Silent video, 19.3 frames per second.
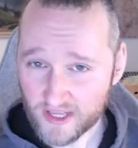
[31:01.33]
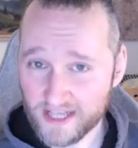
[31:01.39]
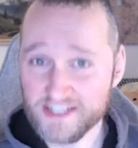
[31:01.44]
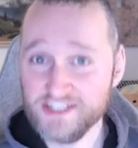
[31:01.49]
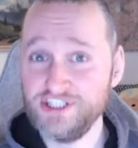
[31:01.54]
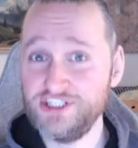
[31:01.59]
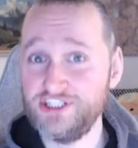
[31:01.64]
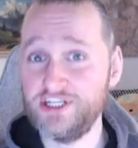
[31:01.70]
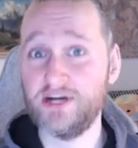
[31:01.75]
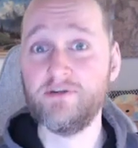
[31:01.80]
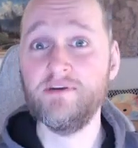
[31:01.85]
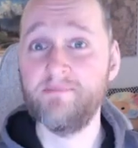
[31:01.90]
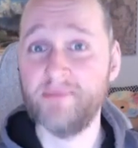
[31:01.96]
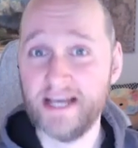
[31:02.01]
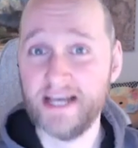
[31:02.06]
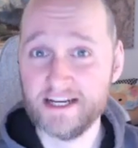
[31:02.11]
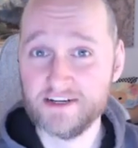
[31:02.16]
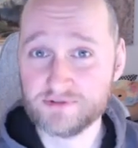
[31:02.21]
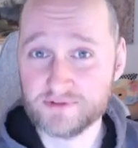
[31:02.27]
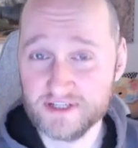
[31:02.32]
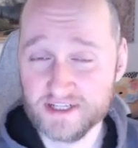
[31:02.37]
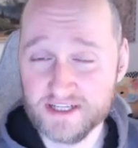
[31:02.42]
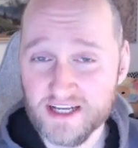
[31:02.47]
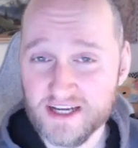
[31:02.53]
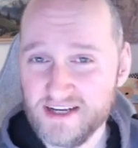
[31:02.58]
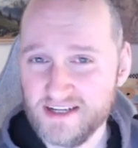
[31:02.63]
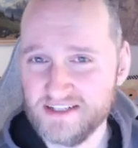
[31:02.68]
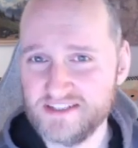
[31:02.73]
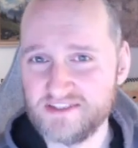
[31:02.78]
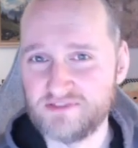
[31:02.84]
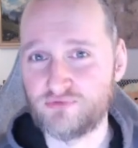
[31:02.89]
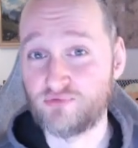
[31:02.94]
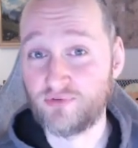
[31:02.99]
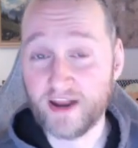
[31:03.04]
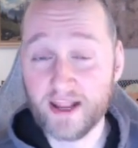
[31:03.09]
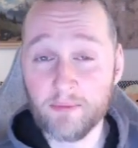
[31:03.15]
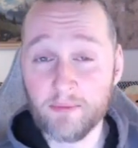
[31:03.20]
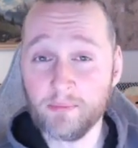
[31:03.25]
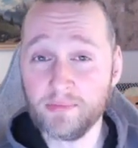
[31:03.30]
And gerrymandering is
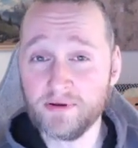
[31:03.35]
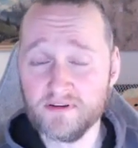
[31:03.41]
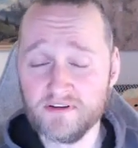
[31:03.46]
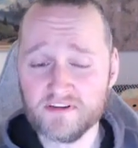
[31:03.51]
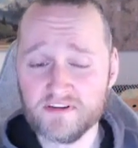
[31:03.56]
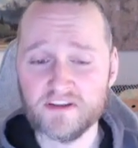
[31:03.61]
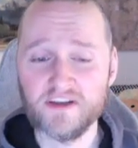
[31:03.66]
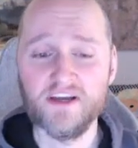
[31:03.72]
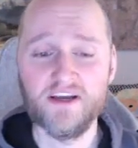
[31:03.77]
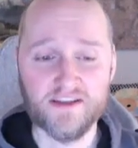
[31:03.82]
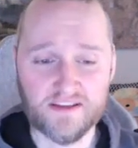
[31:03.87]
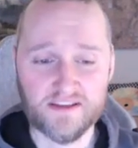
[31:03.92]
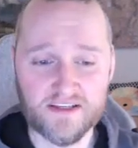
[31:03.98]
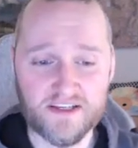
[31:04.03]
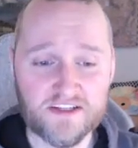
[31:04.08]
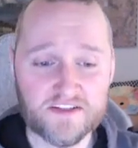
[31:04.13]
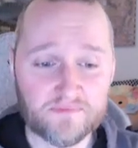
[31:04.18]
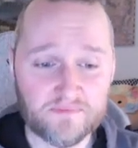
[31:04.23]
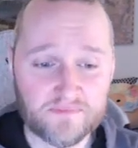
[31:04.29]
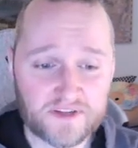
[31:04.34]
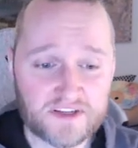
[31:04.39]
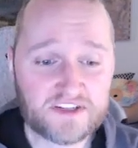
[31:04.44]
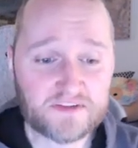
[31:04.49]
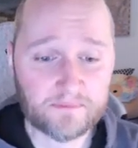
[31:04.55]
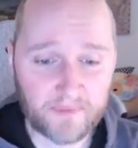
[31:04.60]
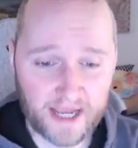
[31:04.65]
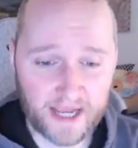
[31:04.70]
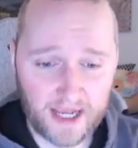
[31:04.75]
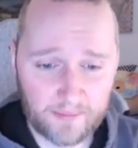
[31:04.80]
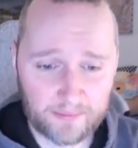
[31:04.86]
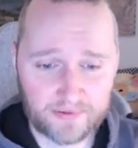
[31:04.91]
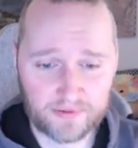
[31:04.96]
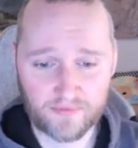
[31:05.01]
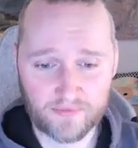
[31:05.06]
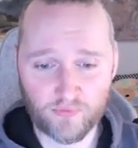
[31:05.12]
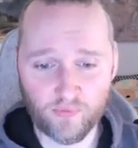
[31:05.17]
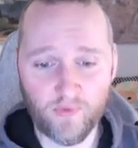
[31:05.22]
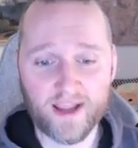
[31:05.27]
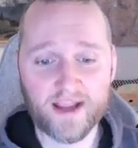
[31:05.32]
rampant. This map
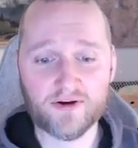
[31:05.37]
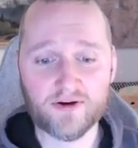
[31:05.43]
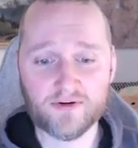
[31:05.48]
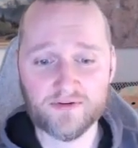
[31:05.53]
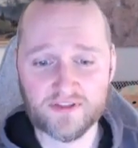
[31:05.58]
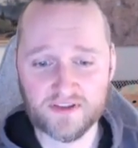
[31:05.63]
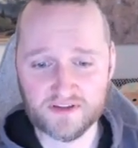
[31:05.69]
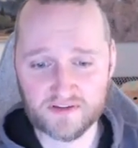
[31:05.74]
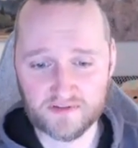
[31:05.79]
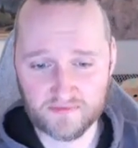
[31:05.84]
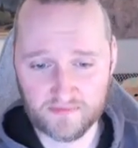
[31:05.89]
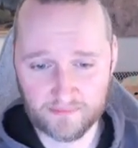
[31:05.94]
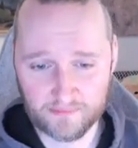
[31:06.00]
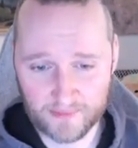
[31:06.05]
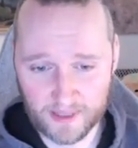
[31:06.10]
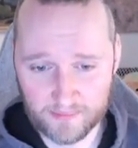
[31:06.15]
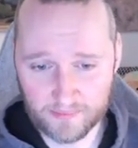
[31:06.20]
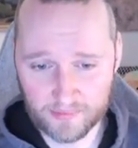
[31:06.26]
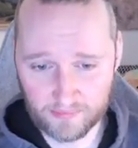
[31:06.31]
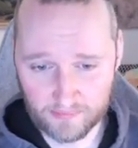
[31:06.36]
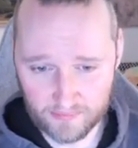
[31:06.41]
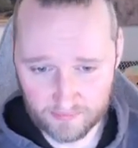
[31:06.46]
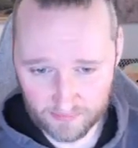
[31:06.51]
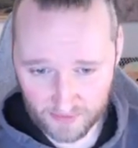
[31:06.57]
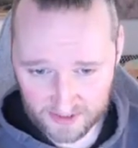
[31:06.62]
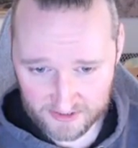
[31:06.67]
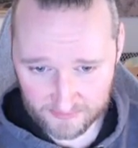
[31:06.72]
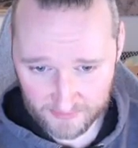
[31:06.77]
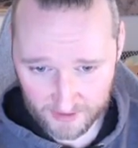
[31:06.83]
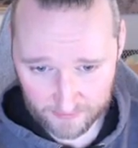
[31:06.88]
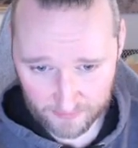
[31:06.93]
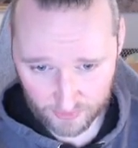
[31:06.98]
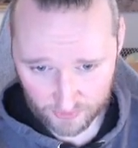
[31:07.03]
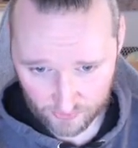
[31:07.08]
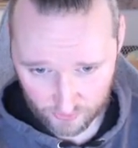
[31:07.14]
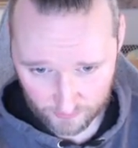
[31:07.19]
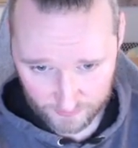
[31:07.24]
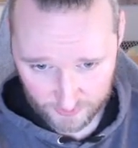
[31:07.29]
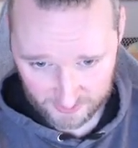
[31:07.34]
where the multi-member
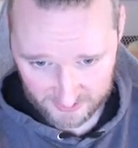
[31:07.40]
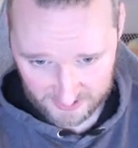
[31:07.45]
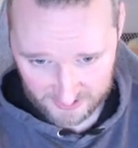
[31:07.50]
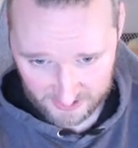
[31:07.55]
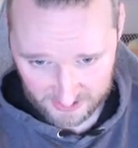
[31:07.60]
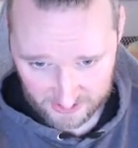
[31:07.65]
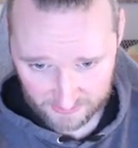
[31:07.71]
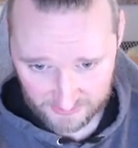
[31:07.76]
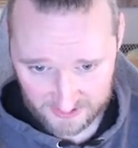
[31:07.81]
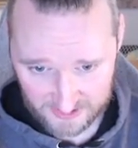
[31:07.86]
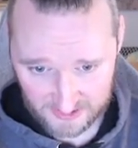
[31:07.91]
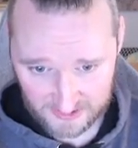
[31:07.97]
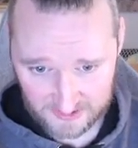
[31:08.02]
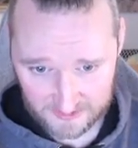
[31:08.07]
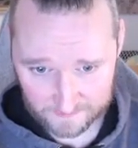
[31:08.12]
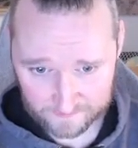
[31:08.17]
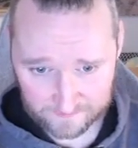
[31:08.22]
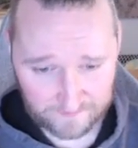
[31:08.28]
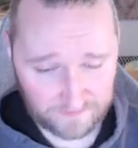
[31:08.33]
group constituencies